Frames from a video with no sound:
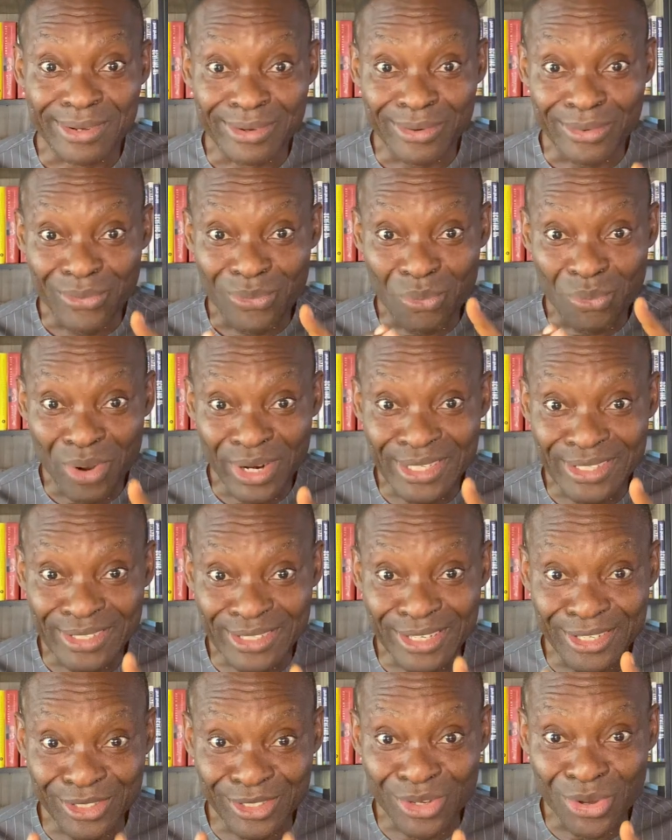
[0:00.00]
What
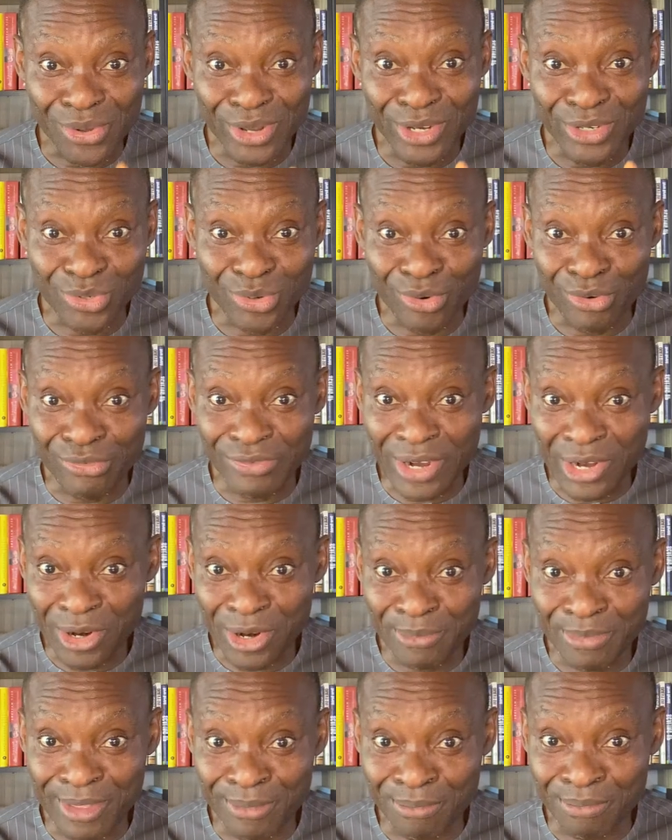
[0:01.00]
is going to
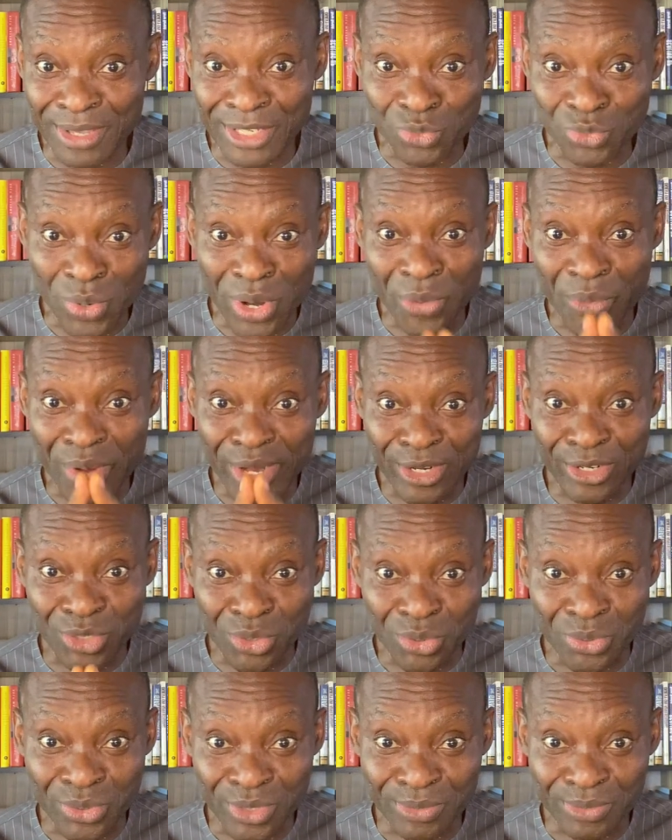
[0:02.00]
overcome the beast? We're already
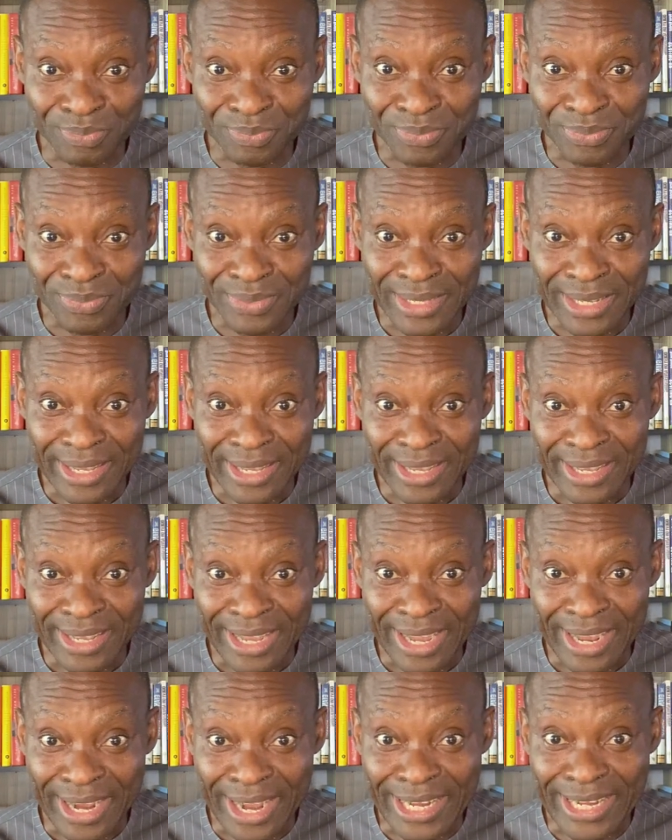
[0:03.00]
told.
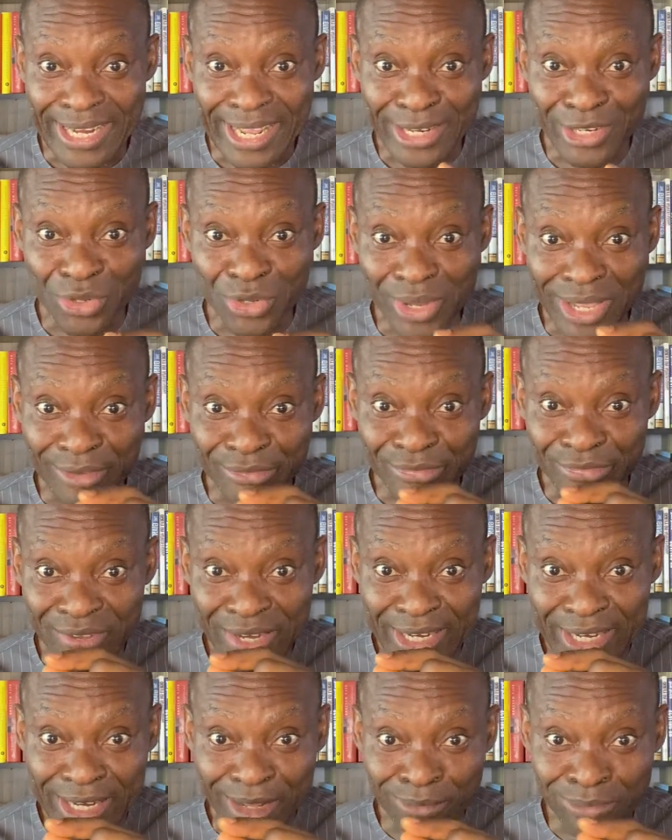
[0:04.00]
And then you can fill
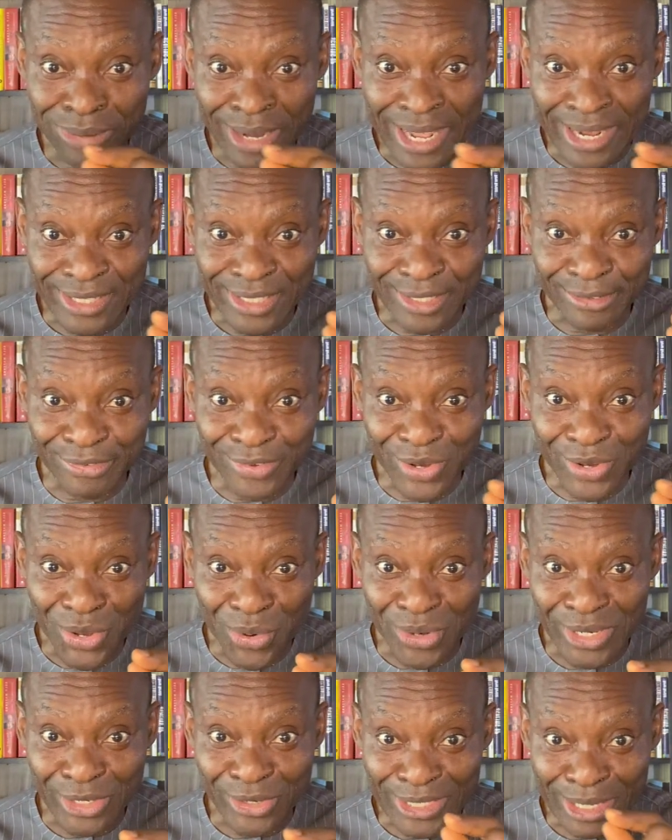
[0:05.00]
in the blanks if you know
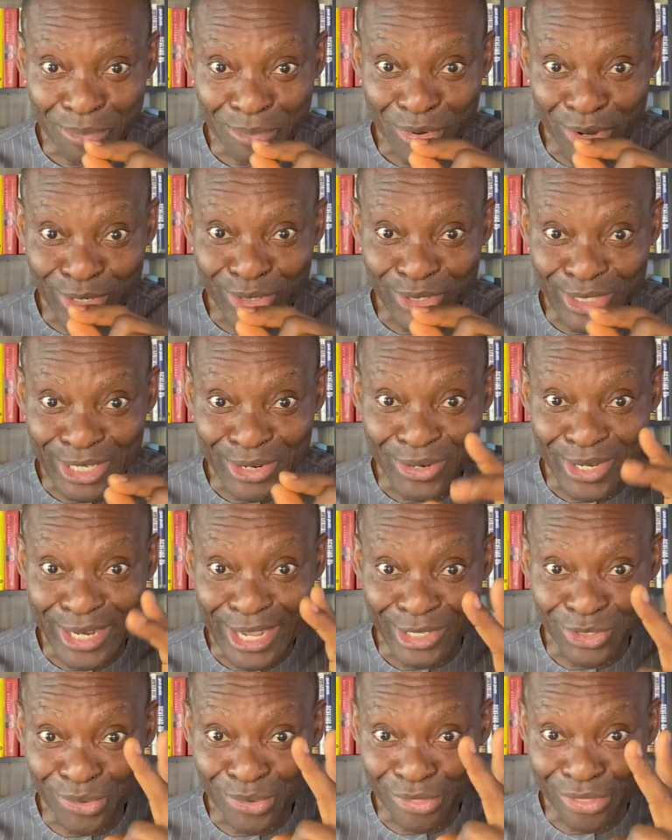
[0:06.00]
it, because I'm going to tell you there
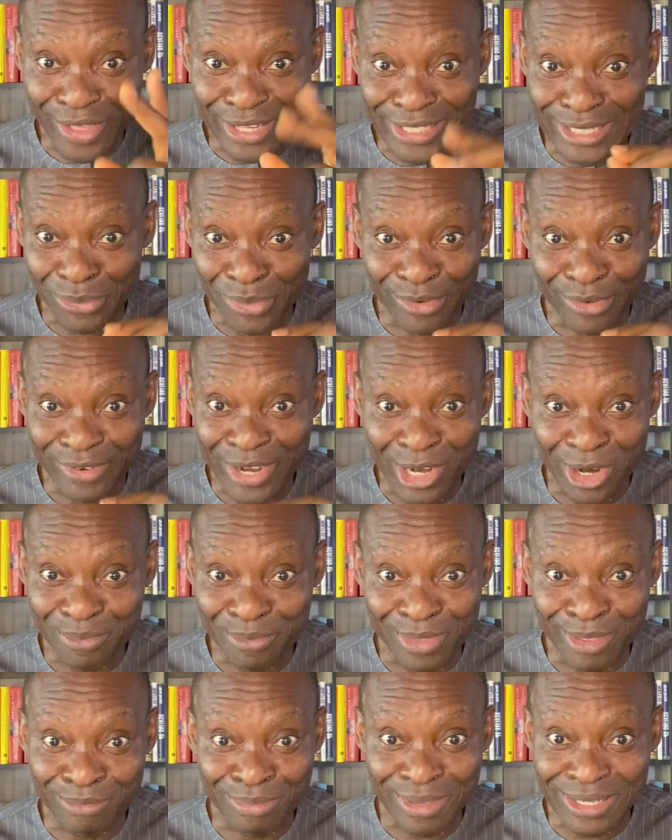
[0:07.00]
are 2 things that will overcome
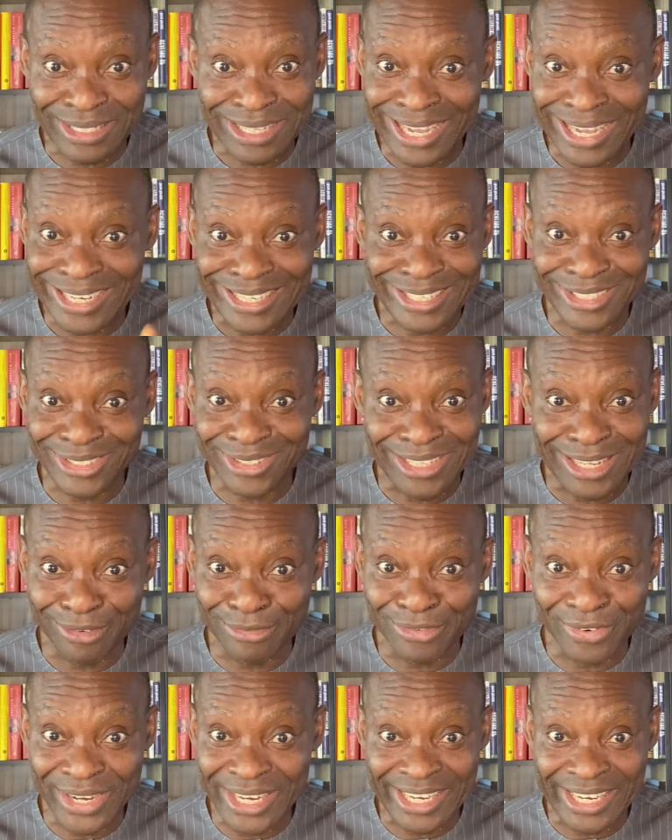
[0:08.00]
the beast, and it is not
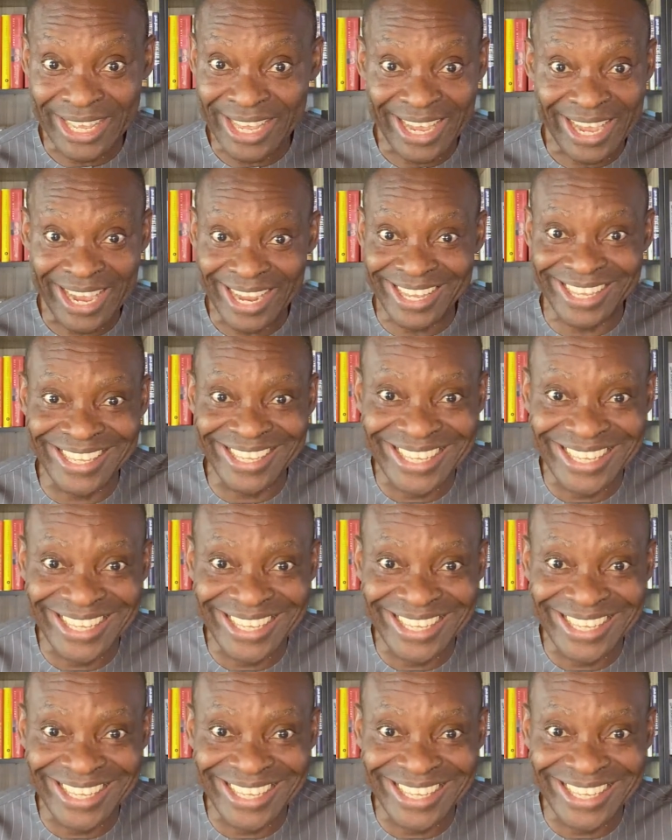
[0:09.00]
avoiding AI.